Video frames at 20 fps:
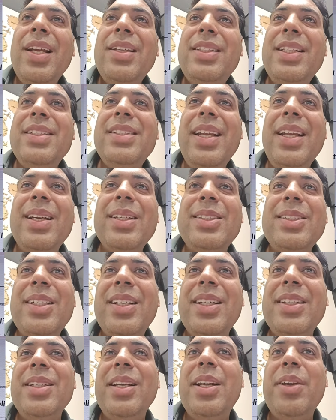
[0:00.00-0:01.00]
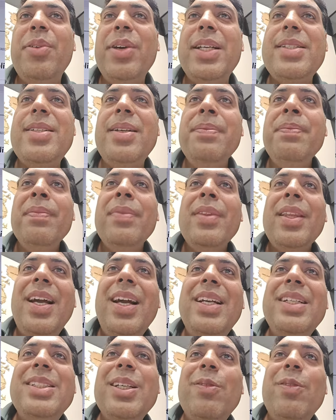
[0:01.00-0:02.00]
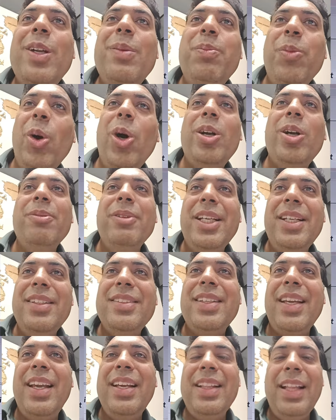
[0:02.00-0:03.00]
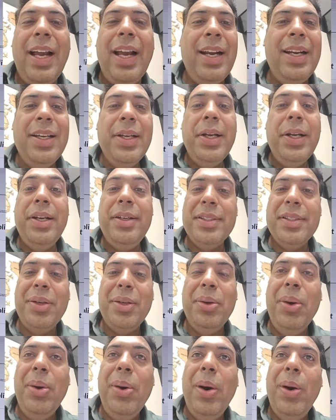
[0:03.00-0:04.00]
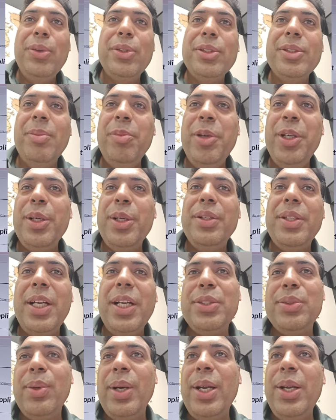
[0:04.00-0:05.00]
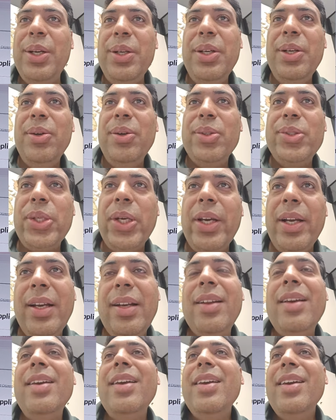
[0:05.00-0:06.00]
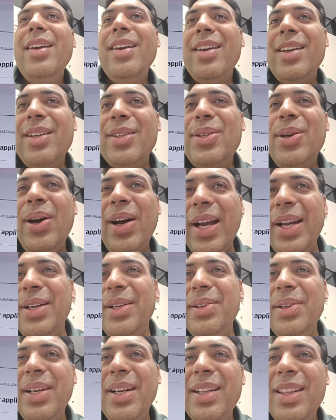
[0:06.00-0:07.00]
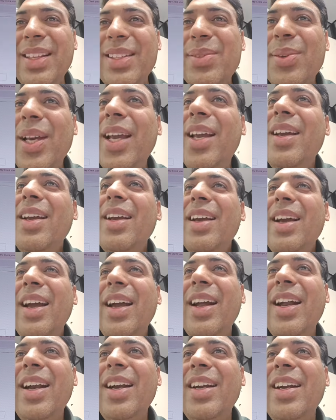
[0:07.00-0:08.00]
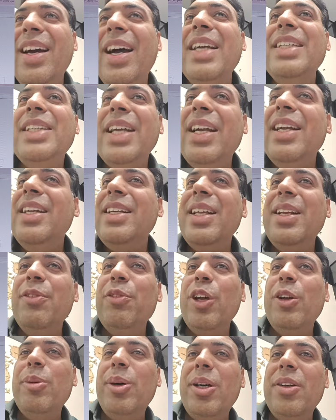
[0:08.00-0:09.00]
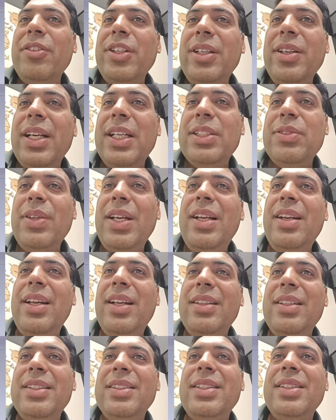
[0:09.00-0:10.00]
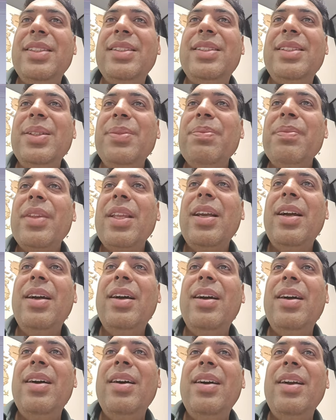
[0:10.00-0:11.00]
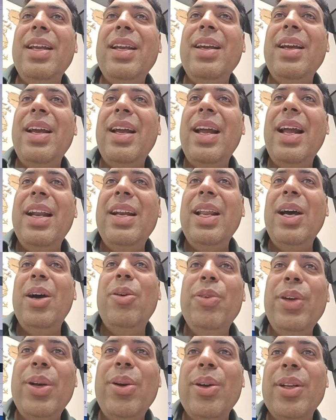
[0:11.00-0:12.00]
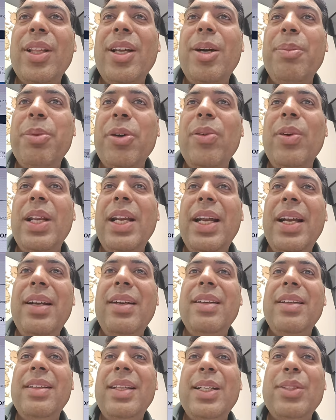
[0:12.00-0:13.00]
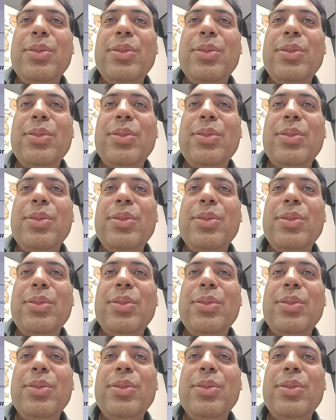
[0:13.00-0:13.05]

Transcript: this reconsideration request, and someone poked me saying that he doesn't know how to submit it, that's why he did not share it. So I do it this way, and I shared it in one more video as well, and this is and now we got the approval, and